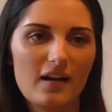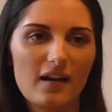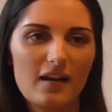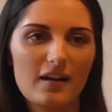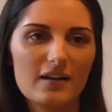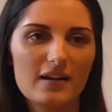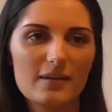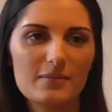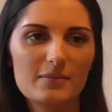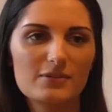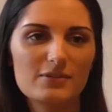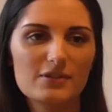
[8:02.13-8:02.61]

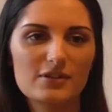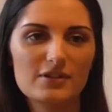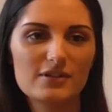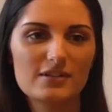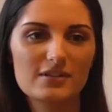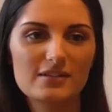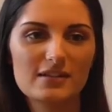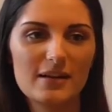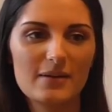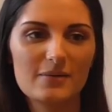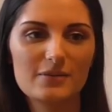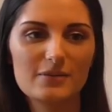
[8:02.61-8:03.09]
And it was
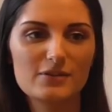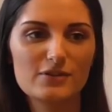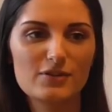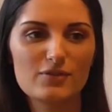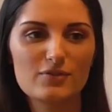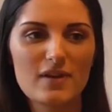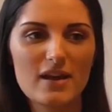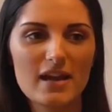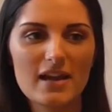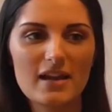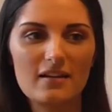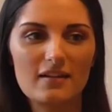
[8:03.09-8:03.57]

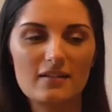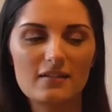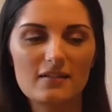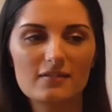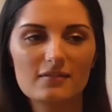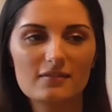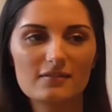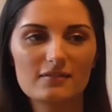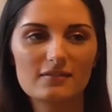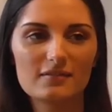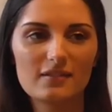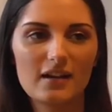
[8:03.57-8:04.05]

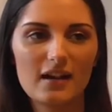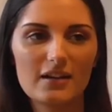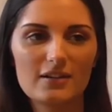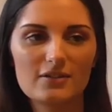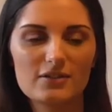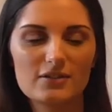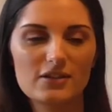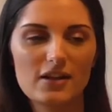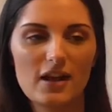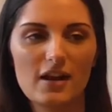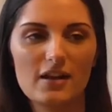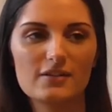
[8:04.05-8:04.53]
surreal. I
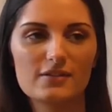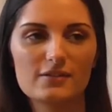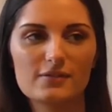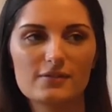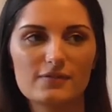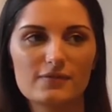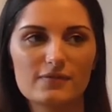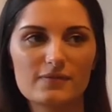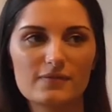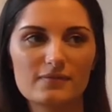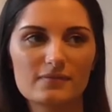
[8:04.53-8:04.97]
just kind of,